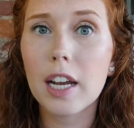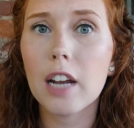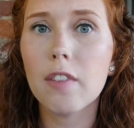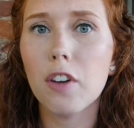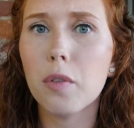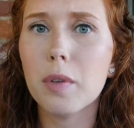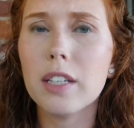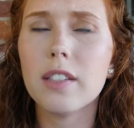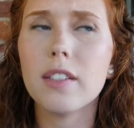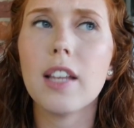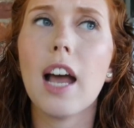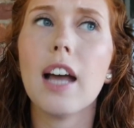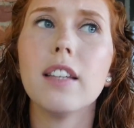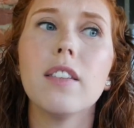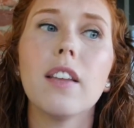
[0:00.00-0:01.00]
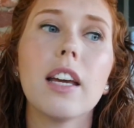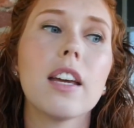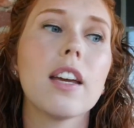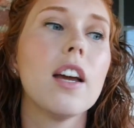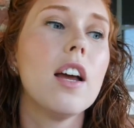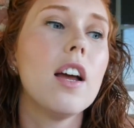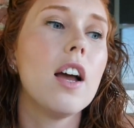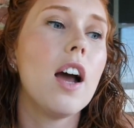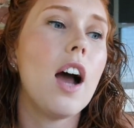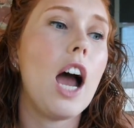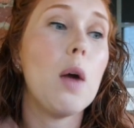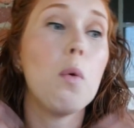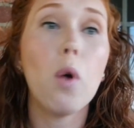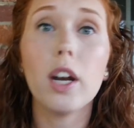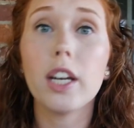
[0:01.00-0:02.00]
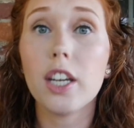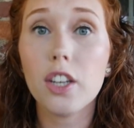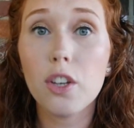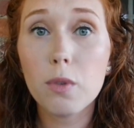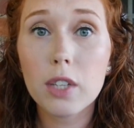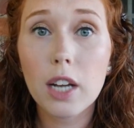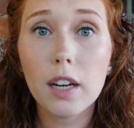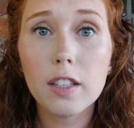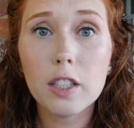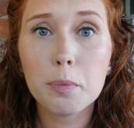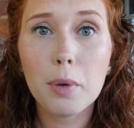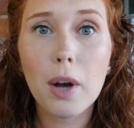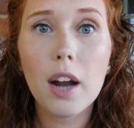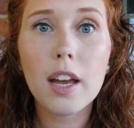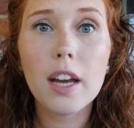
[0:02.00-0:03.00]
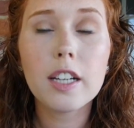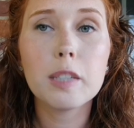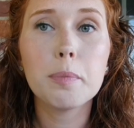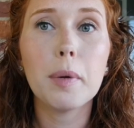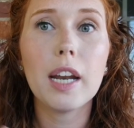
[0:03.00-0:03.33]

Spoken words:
And I've always said like, I want to get use out of these products,